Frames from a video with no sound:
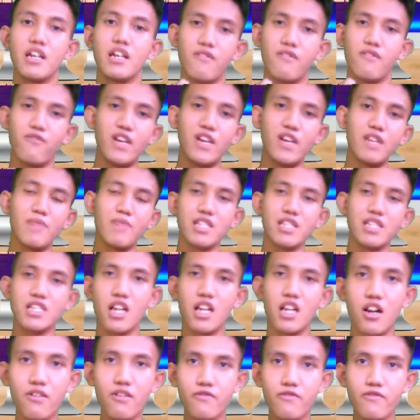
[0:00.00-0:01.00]
Fundamental
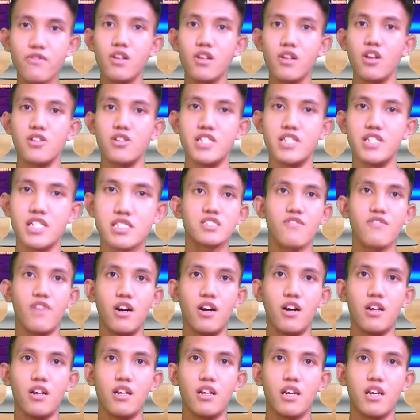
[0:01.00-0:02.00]
of logic. First
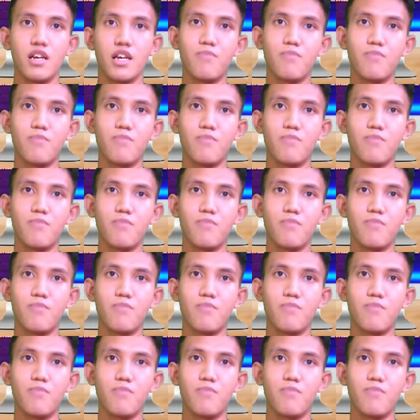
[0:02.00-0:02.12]
of all,